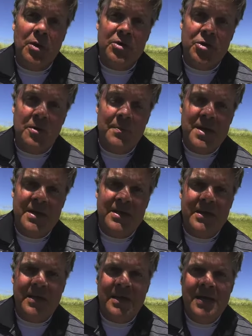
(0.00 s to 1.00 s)
one you are
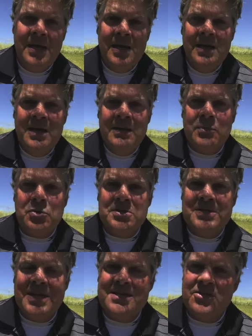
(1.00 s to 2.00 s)
making,
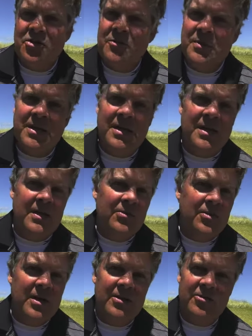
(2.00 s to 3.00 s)
because that's going to be key
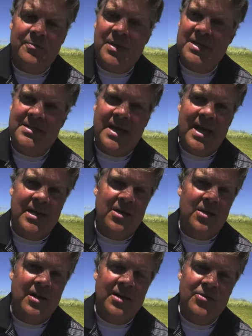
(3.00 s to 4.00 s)
to get the best
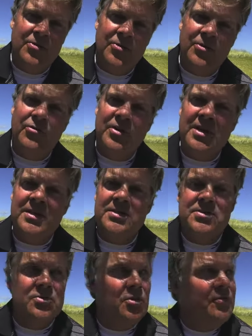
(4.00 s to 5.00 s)
angle into the
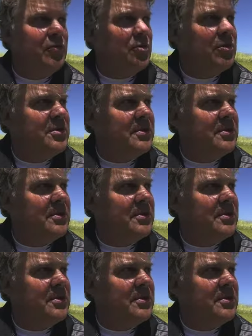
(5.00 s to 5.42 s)
greens or for